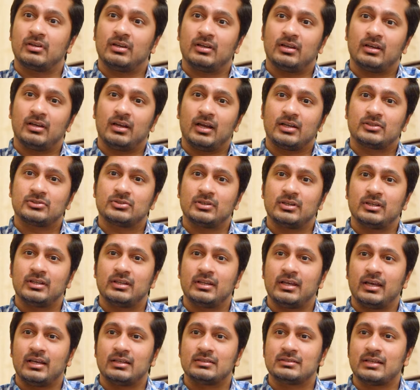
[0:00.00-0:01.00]
Actually,
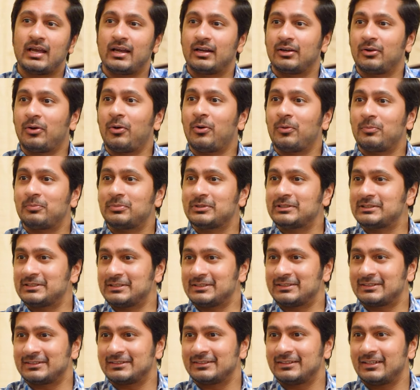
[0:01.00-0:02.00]
the exact
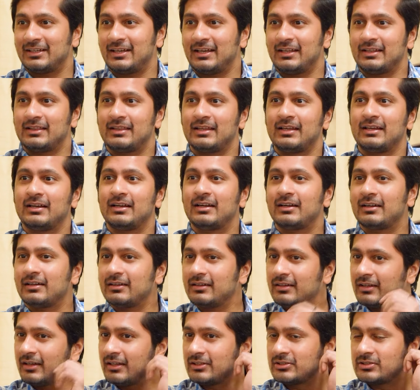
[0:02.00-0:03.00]
opposite. I think
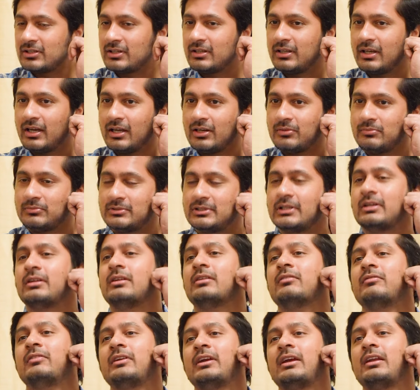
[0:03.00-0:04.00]
Achana Janam
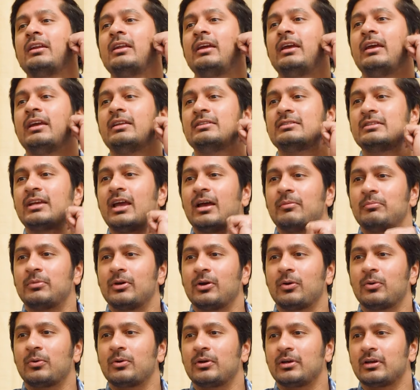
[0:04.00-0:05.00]
significant age gap
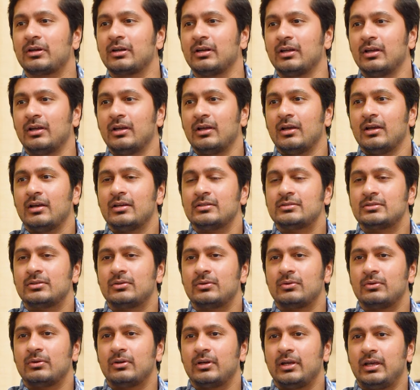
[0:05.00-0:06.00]
alone.
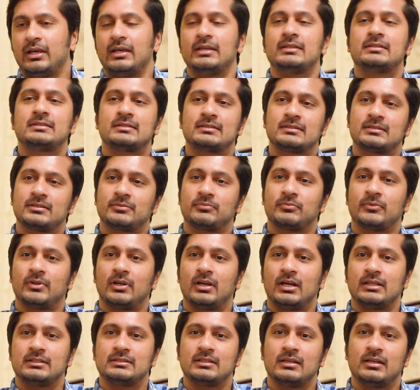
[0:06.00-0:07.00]
So his
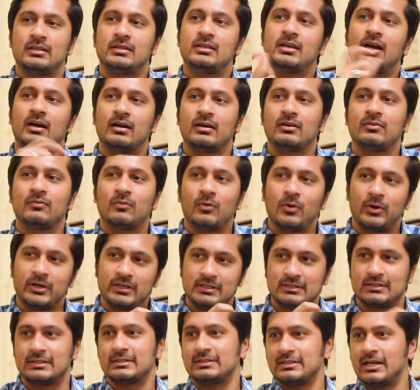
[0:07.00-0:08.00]
Achana young
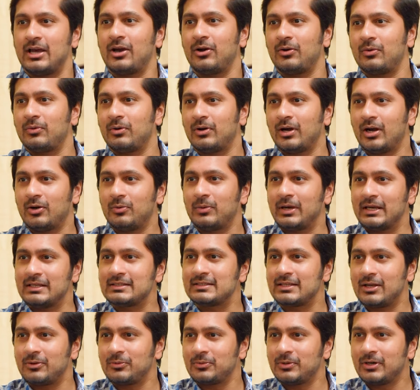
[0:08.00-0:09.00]
voice is now how I
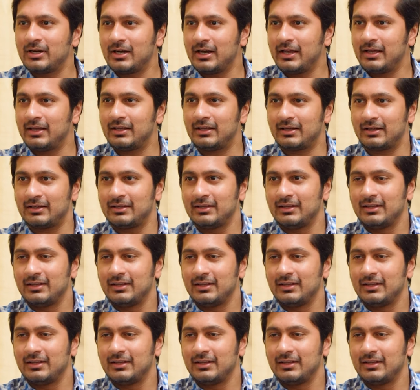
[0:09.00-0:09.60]
sound like.